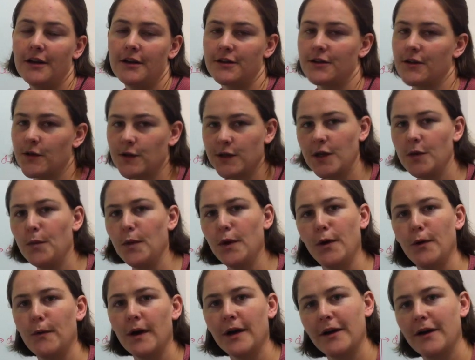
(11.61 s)
So
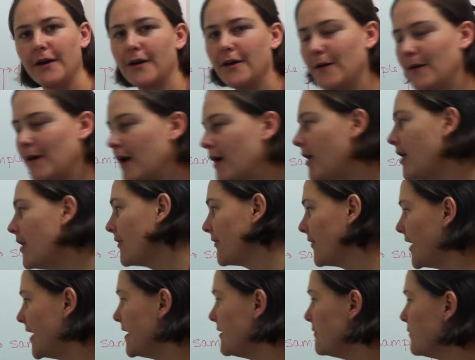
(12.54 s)
simple, what could go wrong,
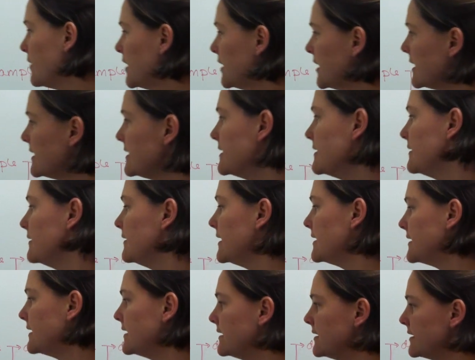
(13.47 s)
right? Well, let's
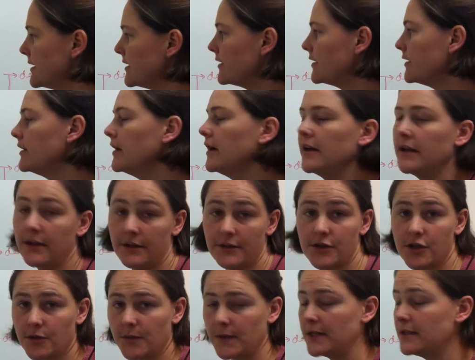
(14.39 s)
consider an
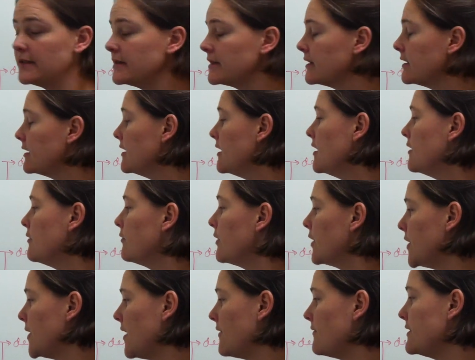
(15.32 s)
instrument
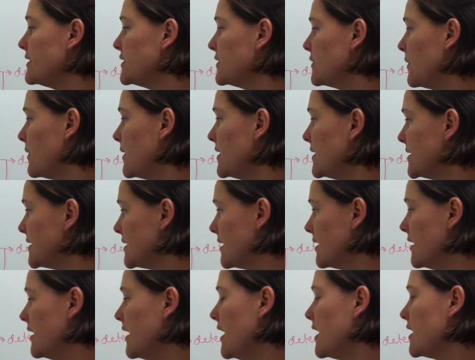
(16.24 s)
where you have the source
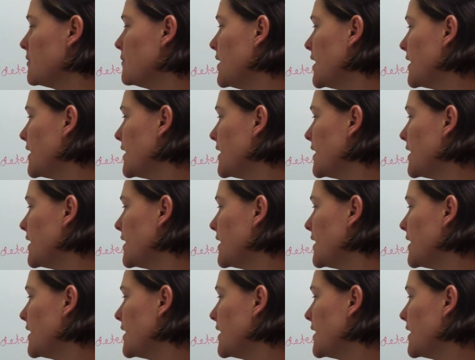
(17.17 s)
and a